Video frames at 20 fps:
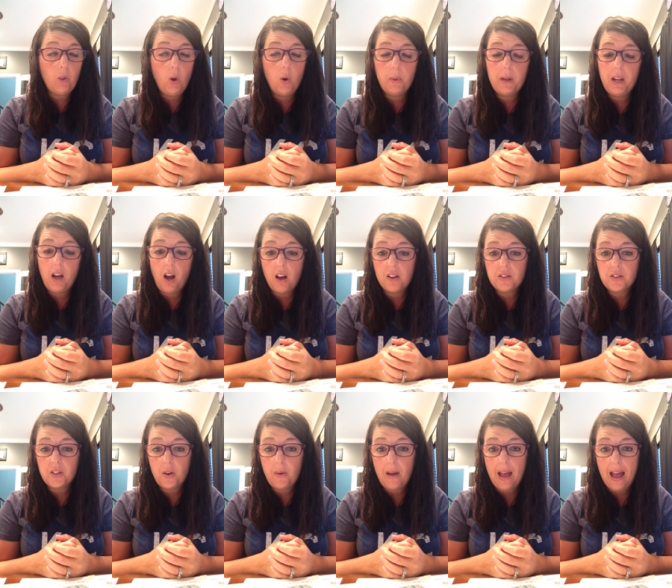Or we
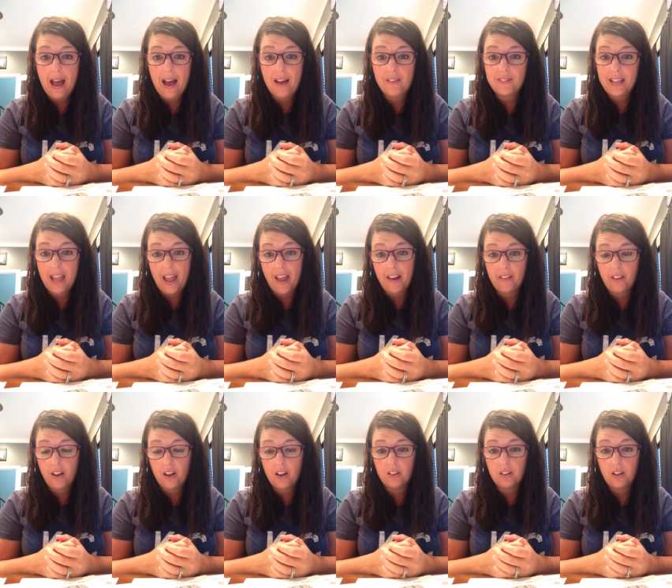also have
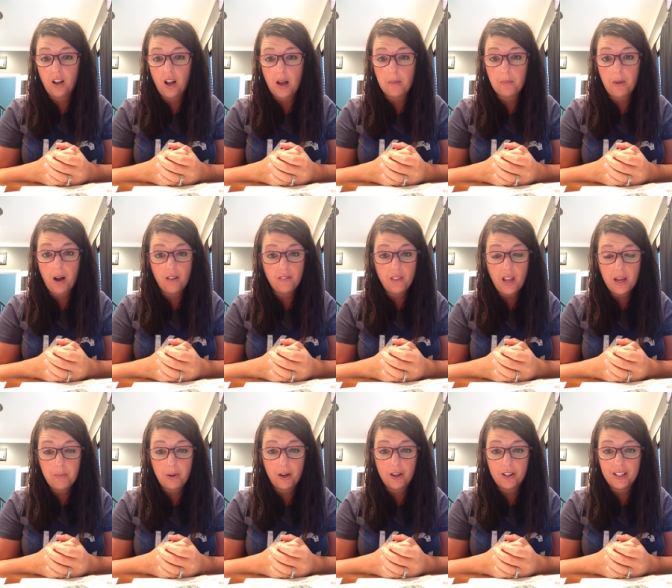catalog um,
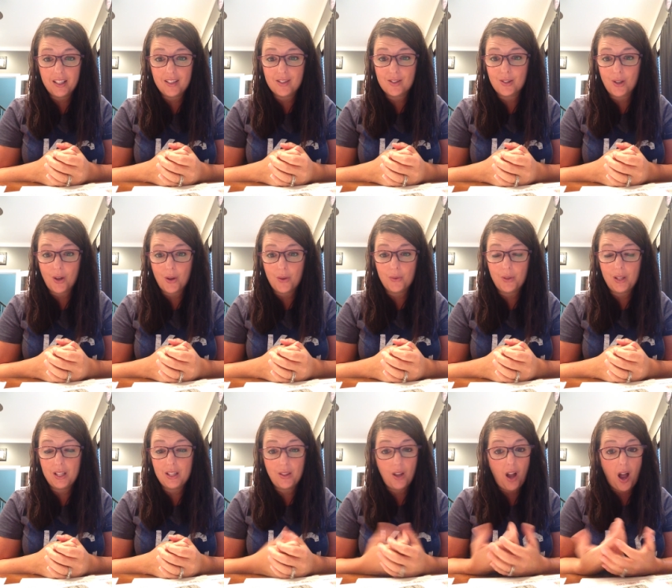online parties. So
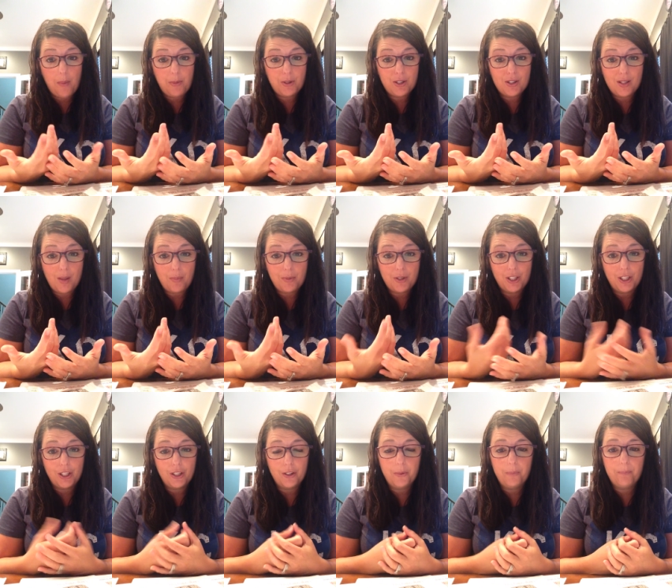the option's up
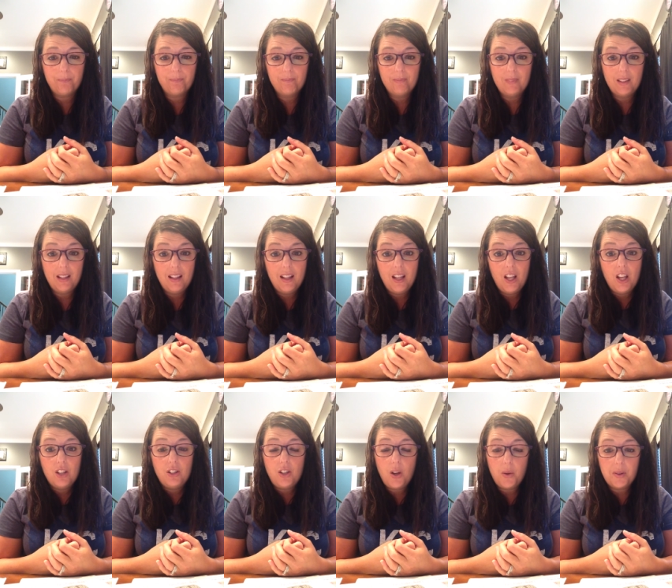to you.
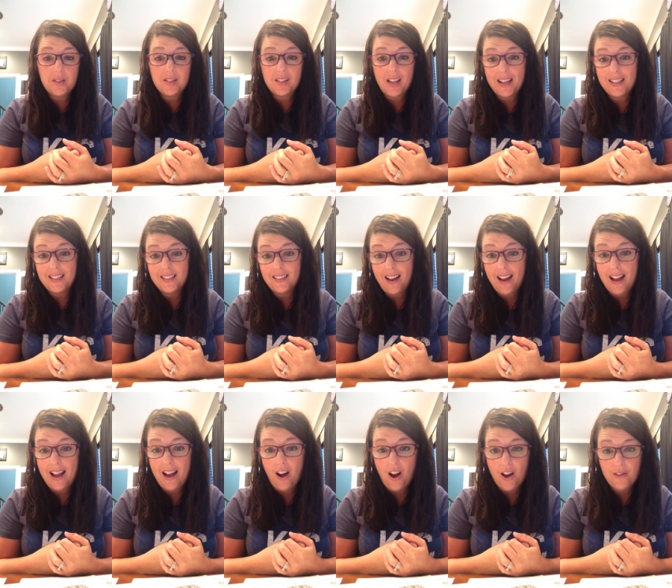Notice I did
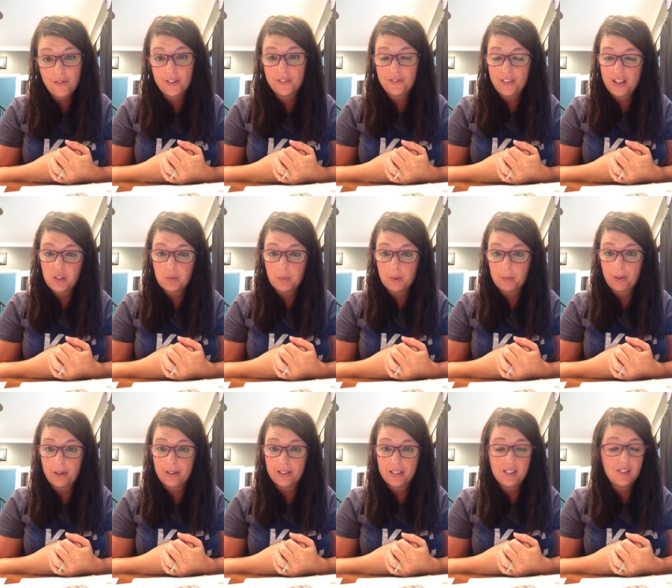not offer Facebook
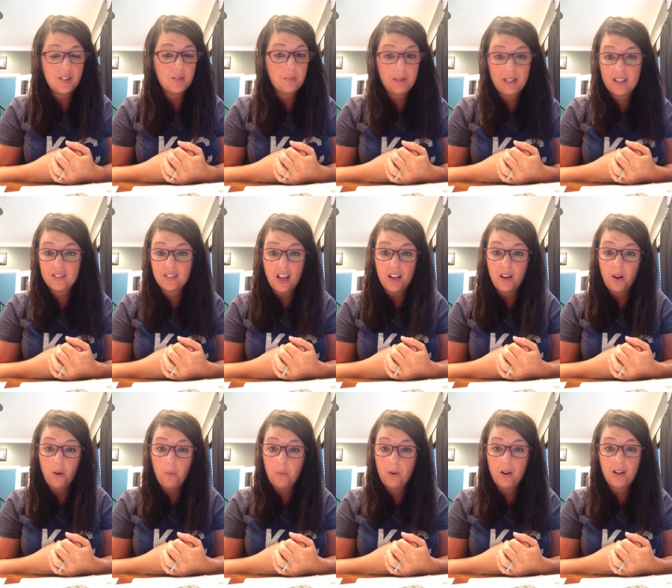parties because I
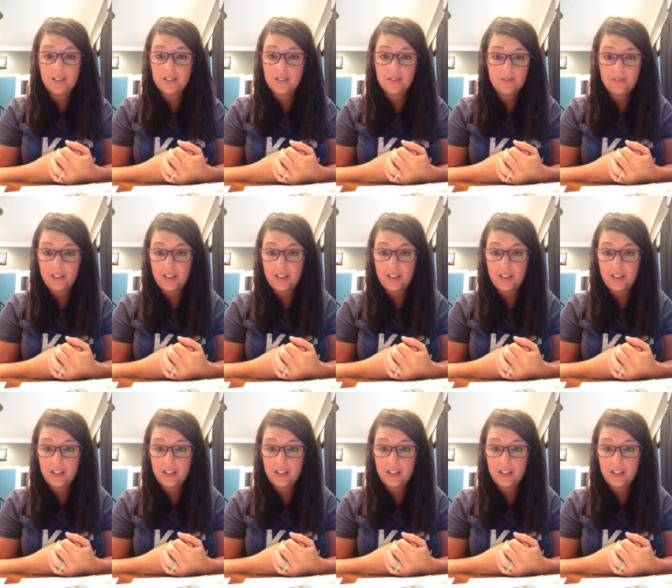don't want